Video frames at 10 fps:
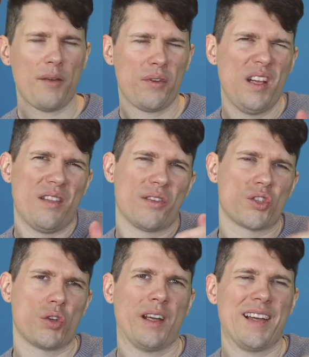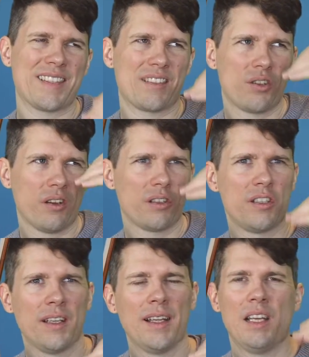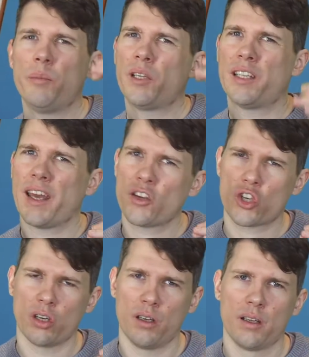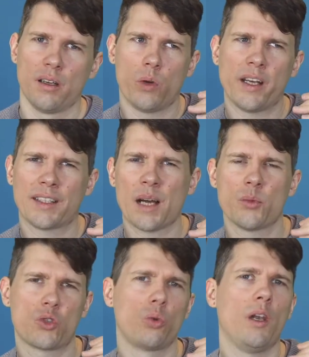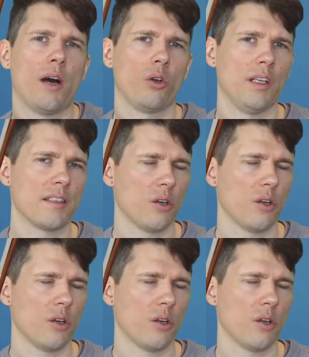I feel the string has certain limitation when it comes to loudness.